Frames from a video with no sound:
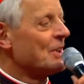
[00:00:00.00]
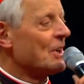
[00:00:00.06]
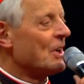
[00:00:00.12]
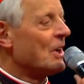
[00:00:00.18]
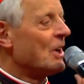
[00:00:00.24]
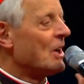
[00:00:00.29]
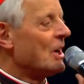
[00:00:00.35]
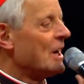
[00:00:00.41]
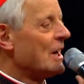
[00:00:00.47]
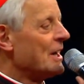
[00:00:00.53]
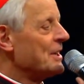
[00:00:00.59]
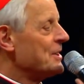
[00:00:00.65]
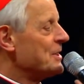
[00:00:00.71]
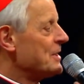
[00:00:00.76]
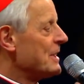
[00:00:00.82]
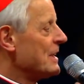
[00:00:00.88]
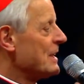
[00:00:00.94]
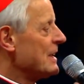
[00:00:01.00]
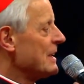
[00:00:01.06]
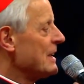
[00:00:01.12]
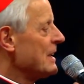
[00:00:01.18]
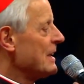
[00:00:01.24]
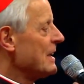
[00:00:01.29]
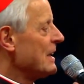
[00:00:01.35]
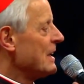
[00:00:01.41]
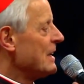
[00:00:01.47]
on
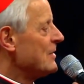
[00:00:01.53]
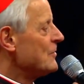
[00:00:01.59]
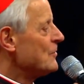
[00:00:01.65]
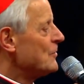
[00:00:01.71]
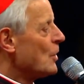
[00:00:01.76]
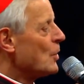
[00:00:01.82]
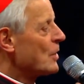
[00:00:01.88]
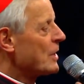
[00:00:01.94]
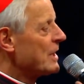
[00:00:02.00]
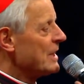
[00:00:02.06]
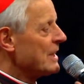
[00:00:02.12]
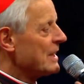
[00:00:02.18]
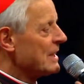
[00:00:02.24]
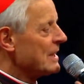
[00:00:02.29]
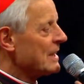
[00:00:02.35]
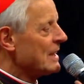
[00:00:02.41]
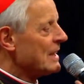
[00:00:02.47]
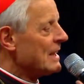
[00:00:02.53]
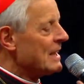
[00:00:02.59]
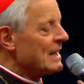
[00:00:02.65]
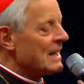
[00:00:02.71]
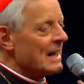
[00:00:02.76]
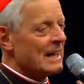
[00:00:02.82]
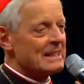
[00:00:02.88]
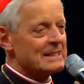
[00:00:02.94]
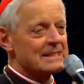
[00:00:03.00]
invoking
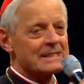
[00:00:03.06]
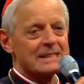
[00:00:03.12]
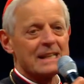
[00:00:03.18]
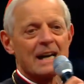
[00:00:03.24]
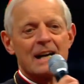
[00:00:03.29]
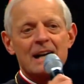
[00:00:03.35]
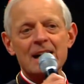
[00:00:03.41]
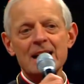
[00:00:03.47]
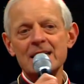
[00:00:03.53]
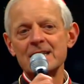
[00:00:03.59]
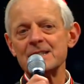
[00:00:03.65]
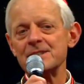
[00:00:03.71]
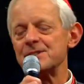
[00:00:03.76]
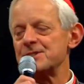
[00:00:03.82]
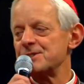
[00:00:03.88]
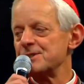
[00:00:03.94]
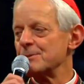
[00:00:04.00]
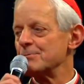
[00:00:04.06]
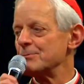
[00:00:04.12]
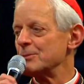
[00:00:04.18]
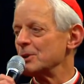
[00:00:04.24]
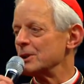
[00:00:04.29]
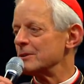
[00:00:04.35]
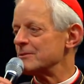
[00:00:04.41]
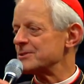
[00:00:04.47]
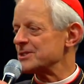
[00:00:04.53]
a sign and
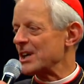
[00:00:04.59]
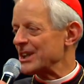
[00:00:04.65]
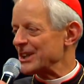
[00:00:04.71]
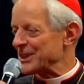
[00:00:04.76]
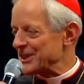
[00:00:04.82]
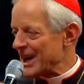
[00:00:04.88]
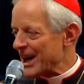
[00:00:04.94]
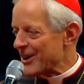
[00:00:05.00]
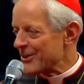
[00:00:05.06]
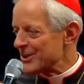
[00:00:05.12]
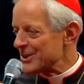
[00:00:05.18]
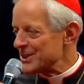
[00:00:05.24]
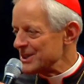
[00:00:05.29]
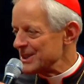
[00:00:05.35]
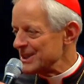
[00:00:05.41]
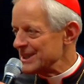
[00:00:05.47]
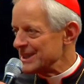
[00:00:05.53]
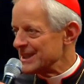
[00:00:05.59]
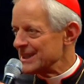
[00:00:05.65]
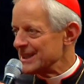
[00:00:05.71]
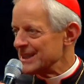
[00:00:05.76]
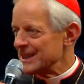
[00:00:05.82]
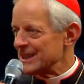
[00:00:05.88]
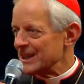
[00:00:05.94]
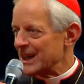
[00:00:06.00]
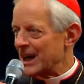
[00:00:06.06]
symbol of solidarity,
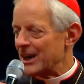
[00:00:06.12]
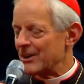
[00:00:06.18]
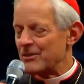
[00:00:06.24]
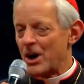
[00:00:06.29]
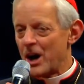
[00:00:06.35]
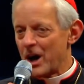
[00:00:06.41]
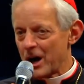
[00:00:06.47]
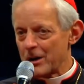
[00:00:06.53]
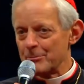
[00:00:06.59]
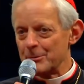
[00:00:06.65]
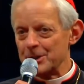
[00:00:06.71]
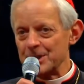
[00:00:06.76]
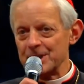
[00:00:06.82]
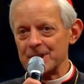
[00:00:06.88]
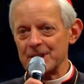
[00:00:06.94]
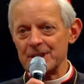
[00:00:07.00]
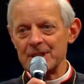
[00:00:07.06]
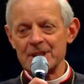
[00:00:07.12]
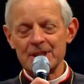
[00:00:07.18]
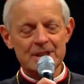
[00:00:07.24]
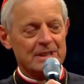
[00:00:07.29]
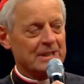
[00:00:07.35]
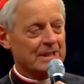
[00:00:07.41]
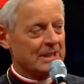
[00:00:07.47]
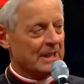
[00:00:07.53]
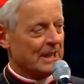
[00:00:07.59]
of harmony,
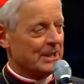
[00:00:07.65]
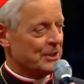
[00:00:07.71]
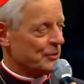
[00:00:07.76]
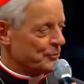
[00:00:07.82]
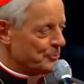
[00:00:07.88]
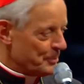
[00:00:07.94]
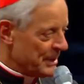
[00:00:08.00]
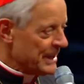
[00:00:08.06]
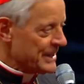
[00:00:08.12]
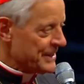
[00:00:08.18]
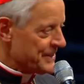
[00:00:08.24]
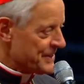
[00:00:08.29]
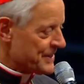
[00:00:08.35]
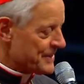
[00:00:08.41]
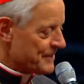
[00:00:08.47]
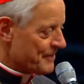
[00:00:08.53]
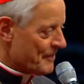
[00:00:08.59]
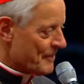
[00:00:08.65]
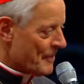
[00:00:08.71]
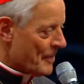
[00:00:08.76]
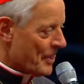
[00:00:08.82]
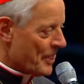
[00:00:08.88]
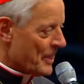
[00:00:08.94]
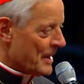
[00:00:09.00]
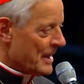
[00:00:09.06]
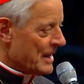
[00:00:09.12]
and of peace.
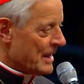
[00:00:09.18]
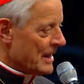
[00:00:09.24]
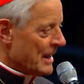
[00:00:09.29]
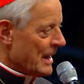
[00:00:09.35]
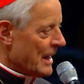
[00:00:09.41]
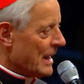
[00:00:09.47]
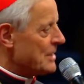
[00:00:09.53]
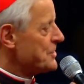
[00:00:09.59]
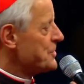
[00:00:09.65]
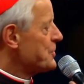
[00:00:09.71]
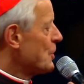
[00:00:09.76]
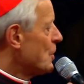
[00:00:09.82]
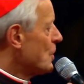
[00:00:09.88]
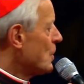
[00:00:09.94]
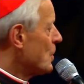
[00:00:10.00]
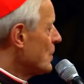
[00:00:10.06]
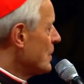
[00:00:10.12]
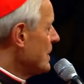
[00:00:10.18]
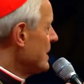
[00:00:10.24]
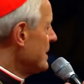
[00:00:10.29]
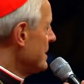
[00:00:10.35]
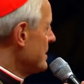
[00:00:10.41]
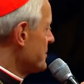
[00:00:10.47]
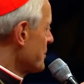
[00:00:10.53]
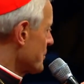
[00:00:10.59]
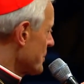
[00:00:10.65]
And so it
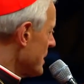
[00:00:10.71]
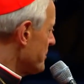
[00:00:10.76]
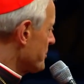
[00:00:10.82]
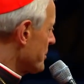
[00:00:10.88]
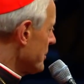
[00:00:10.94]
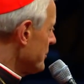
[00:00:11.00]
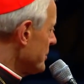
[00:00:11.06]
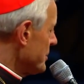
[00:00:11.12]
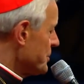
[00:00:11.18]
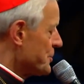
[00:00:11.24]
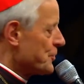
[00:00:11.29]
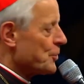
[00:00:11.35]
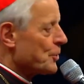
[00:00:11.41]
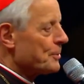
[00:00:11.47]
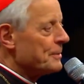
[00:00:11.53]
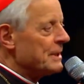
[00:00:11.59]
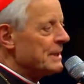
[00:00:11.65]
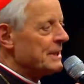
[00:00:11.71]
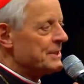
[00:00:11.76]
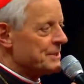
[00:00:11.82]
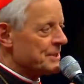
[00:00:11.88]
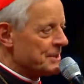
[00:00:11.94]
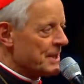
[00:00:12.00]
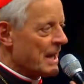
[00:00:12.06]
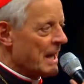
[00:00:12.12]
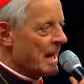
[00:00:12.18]
is a great privilege for me
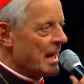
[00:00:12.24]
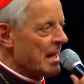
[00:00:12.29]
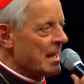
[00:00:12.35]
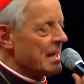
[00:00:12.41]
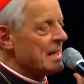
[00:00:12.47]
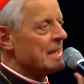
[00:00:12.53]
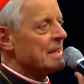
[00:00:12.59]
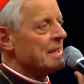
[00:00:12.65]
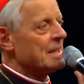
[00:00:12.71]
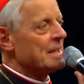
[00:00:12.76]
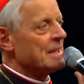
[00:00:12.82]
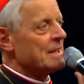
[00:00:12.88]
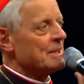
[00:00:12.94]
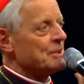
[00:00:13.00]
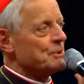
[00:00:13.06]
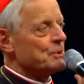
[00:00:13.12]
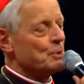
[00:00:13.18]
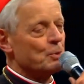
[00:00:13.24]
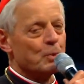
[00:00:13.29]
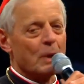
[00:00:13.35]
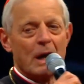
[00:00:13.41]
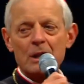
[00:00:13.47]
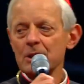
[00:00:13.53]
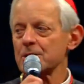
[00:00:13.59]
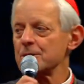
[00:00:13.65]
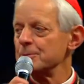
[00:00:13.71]
today to
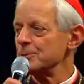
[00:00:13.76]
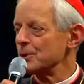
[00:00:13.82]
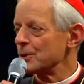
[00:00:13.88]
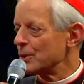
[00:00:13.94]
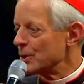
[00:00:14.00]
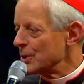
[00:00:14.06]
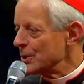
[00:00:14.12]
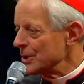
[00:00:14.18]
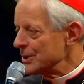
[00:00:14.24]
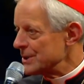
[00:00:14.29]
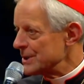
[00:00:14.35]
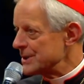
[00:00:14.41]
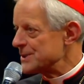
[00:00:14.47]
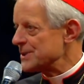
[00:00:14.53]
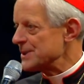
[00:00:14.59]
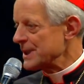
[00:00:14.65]
welcome Your Holiness